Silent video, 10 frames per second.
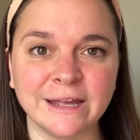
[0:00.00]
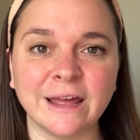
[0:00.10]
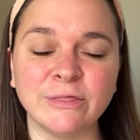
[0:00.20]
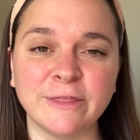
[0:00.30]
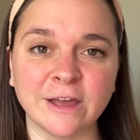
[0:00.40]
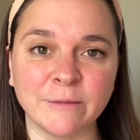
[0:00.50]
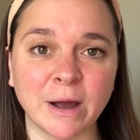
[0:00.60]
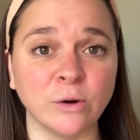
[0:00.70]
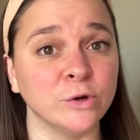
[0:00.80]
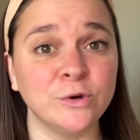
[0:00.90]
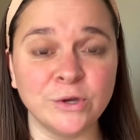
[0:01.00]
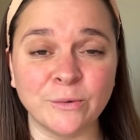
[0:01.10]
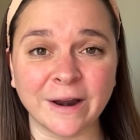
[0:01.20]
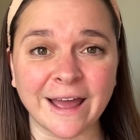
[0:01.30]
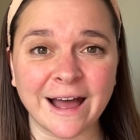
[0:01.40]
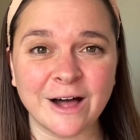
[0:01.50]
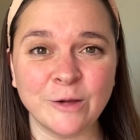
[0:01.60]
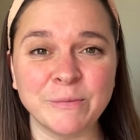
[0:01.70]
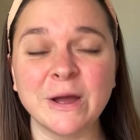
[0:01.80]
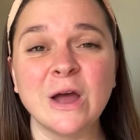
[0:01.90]
and think about who you want to help,
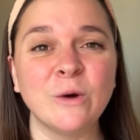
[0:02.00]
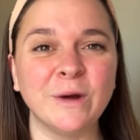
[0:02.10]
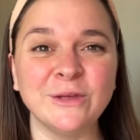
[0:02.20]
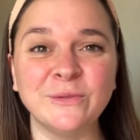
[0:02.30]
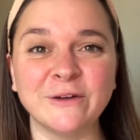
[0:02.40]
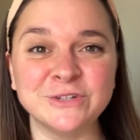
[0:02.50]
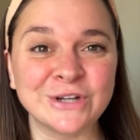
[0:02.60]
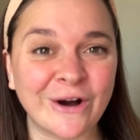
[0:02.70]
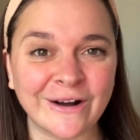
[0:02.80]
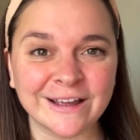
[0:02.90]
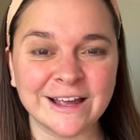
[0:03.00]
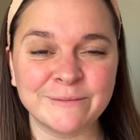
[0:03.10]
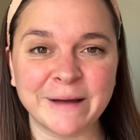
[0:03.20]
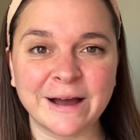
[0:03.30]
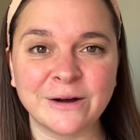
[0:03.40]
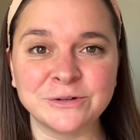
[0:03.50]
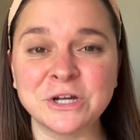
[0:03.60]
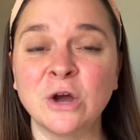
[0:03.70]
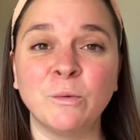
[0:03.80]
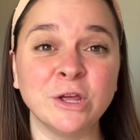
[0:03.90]
what you love talking about,
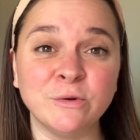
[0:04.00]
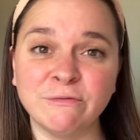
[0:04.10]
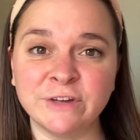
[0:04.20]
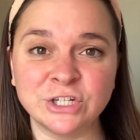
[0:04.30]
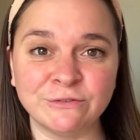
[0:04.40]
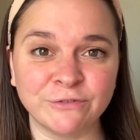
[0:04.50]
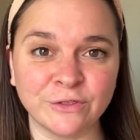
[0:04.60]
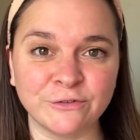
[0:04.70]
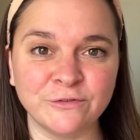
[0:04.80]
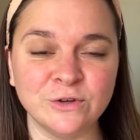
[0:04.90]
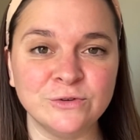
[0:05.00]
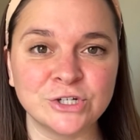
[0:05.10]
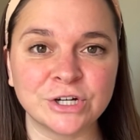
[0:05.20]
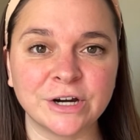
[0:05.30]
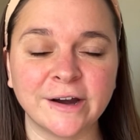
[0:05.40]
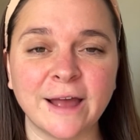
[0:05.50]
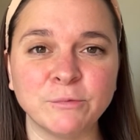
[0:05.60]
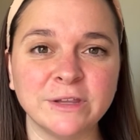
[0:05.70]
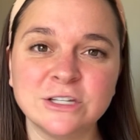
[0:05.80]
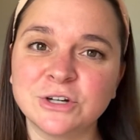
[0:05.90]
what you envision for the future, and
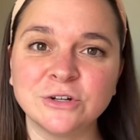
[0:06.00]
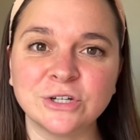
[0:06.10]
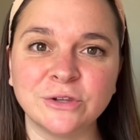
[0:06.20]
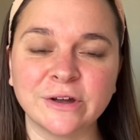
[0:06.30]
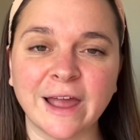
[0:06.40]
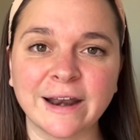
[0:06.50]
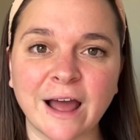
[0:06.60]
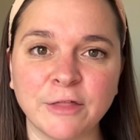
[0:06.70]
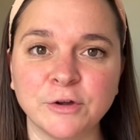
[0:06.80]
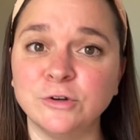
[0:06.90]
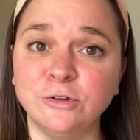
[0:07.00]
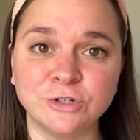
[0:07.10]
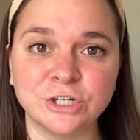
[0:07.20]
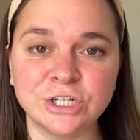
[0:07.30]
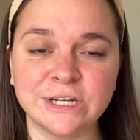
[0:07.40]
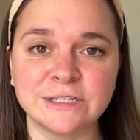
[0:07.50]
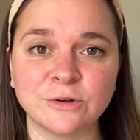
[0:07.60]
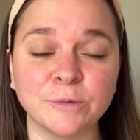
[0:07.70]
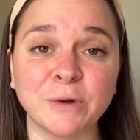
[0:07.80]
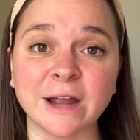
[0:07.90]
really start to look at other nutritionists or
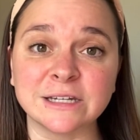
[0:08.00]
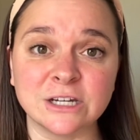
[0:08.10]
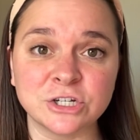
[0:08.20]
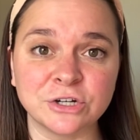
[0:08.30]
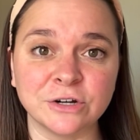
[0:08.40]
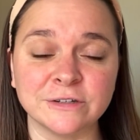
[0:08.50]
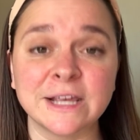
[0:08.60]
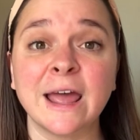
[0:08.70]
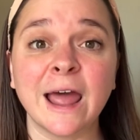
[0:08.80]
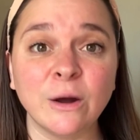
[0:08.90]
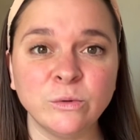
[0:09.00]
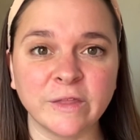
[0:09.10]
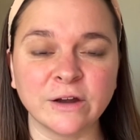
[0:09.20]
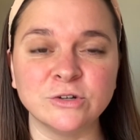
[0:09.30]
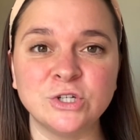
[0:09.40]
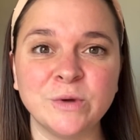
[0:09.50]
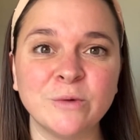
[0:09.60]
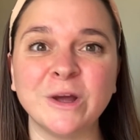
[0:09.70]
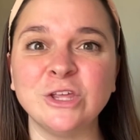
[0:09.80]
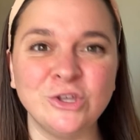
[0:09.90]
practitioners out there doing
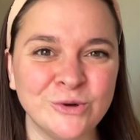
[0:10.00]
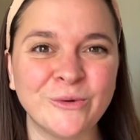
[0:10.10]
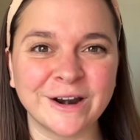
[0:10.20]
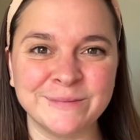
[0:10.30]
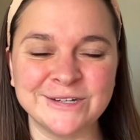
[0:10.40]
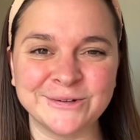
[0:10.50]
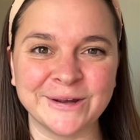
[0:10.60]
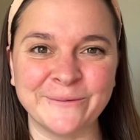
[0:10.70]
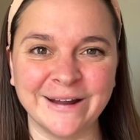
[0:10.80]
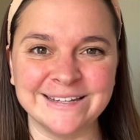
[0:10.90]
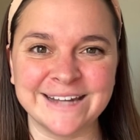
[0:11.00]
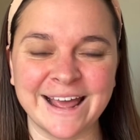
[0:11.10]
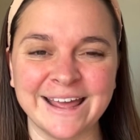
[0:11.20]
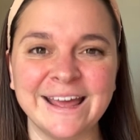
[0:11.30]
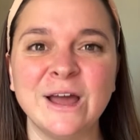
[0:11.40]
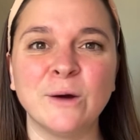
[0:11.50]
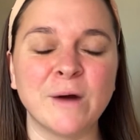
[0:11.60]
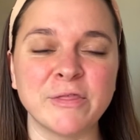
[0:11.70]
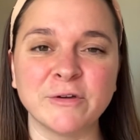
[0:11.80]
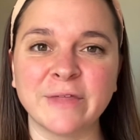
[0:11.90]
what you want to be doing one day,
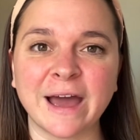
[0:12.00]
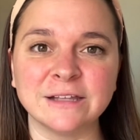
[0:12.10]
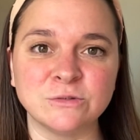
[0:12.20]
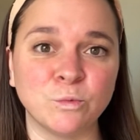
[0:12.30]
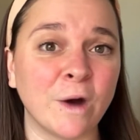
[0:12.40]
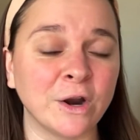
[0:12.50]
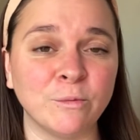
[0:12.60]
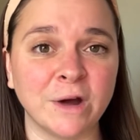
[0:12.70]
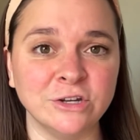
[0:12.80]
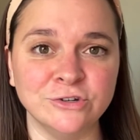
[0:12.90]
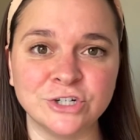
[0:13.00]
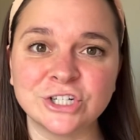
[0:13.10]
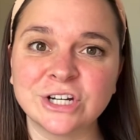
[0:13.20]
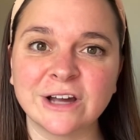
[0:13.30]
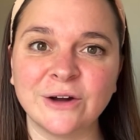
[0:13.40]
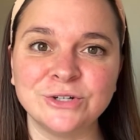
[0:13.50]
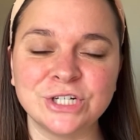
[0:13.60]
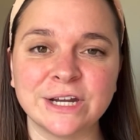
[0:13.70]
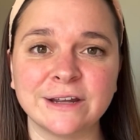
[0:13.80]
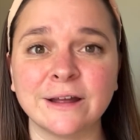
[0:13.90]
whether that's one-on-one nutrition
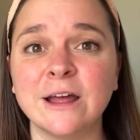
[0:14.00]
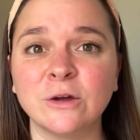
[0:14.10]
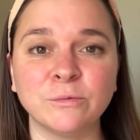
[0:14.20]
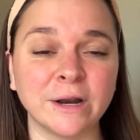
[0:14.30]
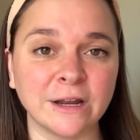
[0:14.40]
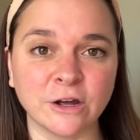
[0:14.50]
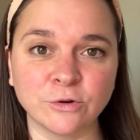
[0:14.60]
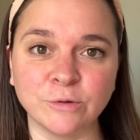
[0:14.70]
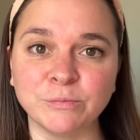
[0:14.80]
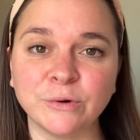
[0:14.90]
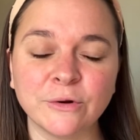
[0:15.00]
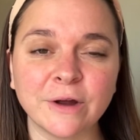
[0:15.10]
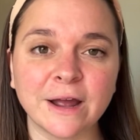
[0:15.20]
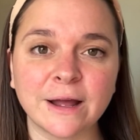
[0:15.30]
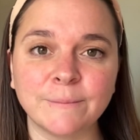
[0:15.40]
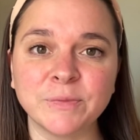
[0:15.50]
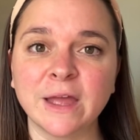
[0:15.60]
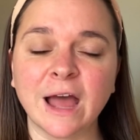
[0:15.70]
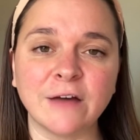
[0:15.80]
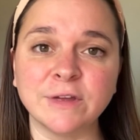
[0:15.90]
coaching, running a group program,
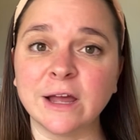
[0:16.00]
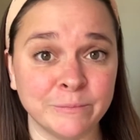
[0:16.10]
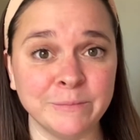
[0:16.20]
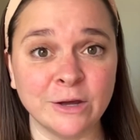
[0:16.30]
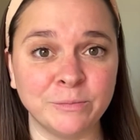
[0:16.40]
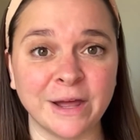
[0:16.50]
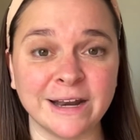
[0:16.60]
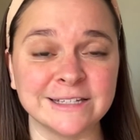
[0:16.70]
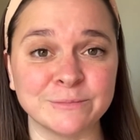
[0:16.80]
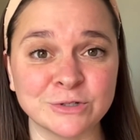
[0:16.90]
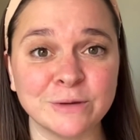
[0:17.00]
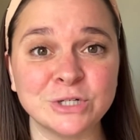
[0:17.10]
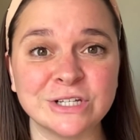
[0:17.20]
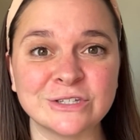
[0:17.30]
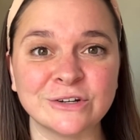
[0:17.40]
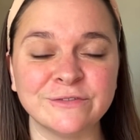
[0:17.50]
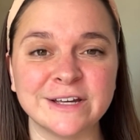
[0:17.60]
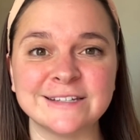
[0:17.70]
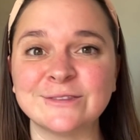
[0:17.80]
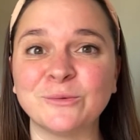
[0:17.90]
having a meal planning subscription service.
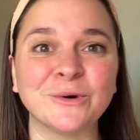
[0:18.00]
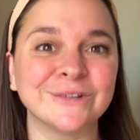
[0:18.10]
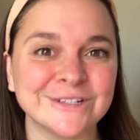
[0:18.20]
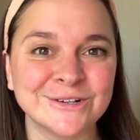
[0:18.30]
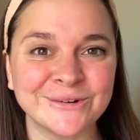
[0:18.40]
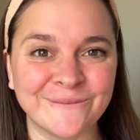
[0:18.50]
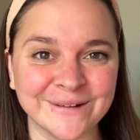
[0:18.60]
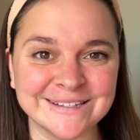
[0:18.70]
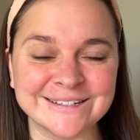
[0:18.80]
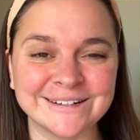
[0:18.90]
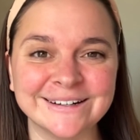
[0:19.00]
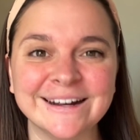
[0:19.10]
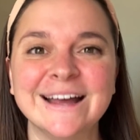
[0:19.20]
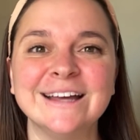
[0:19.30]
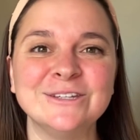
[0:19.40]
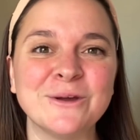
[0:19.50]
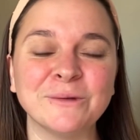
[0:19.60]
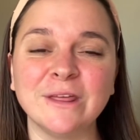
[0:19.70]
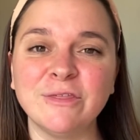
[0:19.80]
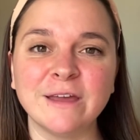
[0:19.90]
The world is your oyster. So you can really
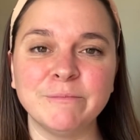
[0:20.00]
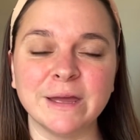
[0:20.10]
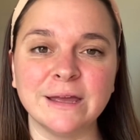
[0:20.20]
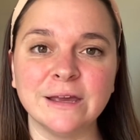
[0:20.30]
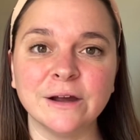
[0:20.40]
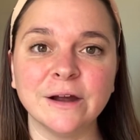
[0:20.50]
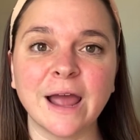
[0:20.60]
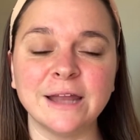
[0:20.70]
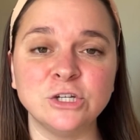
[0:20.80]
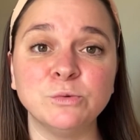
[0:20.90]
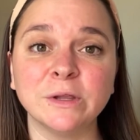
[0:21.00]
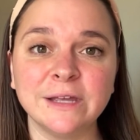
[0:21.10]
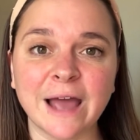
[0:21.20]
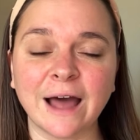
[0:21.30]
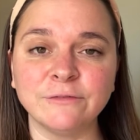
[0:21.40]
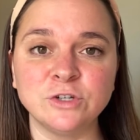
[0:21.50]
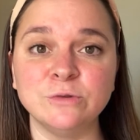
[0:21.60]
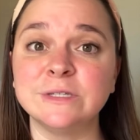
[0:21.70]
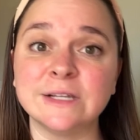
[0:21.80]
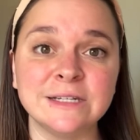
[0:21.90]
think big here, and you really have to
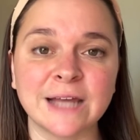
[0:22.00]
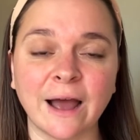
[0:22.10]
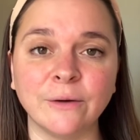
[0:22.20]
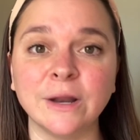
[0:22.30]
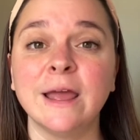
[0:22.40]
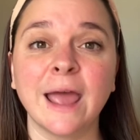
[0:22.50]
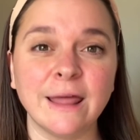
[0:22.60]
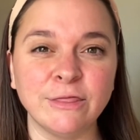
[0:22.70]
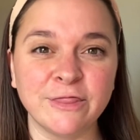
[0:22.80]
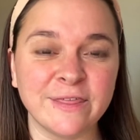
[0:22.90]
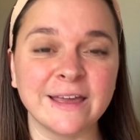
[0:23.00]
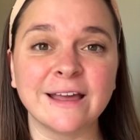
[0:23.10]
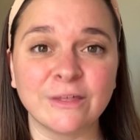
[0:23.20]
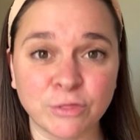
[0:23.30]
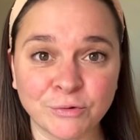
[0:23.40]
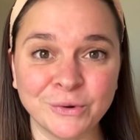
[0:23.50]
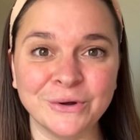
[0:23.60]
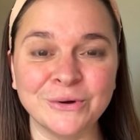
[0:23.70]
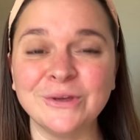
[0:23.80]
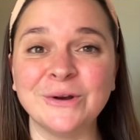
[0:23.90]
sit down and think through,
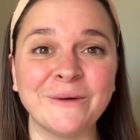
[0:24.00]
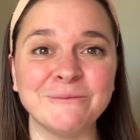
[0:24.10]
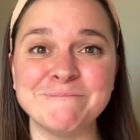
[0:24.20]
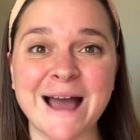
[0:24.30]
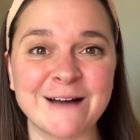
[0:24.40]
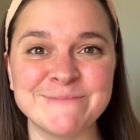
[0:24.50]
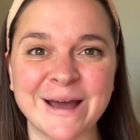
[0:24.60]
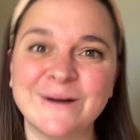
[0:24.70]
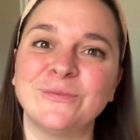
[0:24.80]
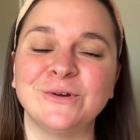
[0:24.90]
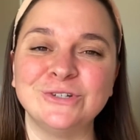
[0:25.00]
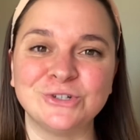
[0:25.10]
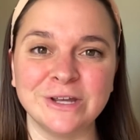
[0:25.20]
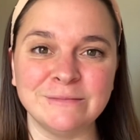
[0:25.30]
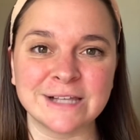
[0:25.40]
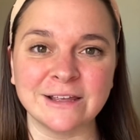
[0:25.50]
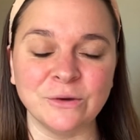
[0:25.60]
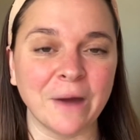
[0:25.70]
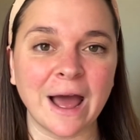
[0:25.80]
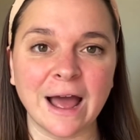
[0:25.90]
and map out those dreams that you
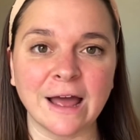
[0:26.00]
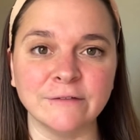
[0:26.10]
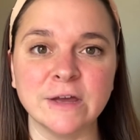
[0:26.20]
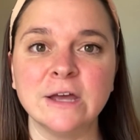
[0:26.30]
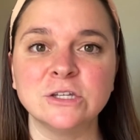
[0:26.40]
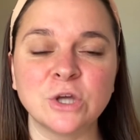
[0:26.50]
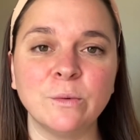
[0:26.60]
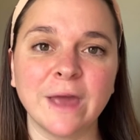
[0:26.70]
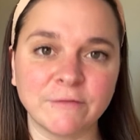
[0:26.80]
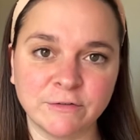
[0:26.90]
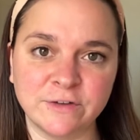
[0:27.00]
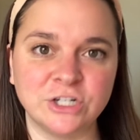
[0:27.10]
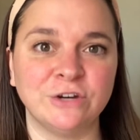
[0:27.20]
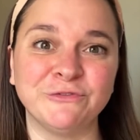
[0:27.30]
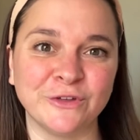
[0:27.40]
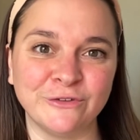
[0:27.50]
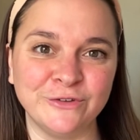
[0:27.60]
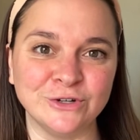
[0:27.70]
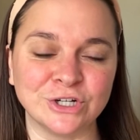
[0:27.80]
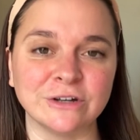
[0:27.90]
have so we have a vision for the
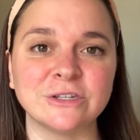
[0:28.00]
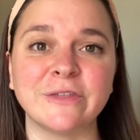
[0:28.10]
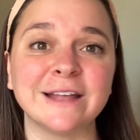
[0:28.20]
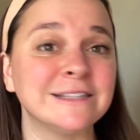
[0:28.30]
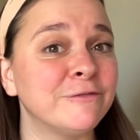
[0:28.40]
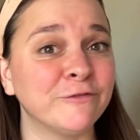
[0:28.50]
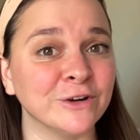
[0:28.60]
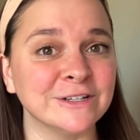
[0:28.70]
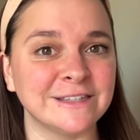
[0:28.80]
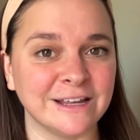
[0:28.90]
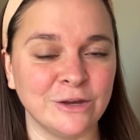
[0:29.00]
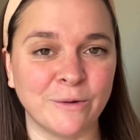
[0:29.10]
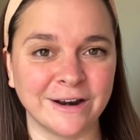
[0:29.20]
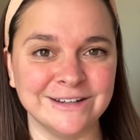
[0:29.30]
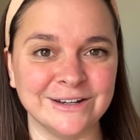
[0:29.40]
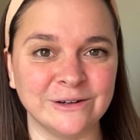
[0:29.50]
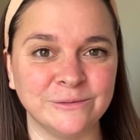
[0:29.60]
future. So that's the first thing you want to do.